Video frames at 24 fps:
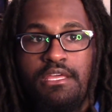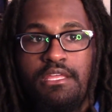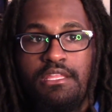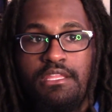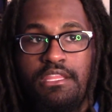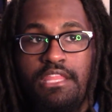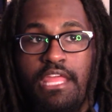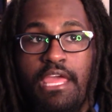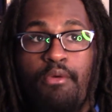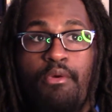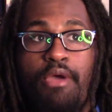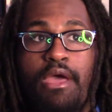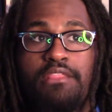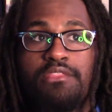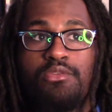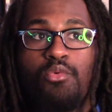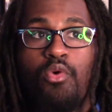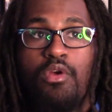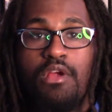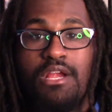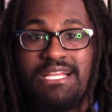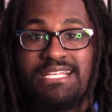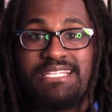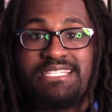they would have to
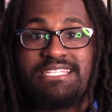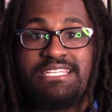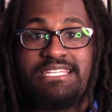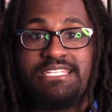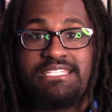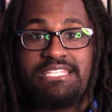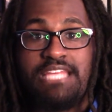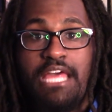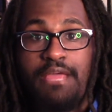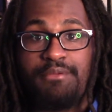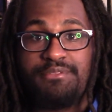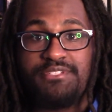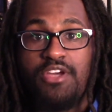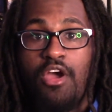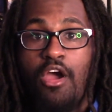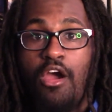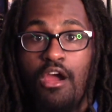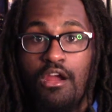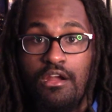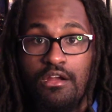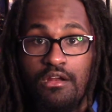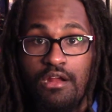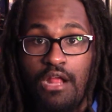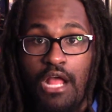work 10 times
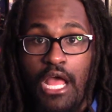harder,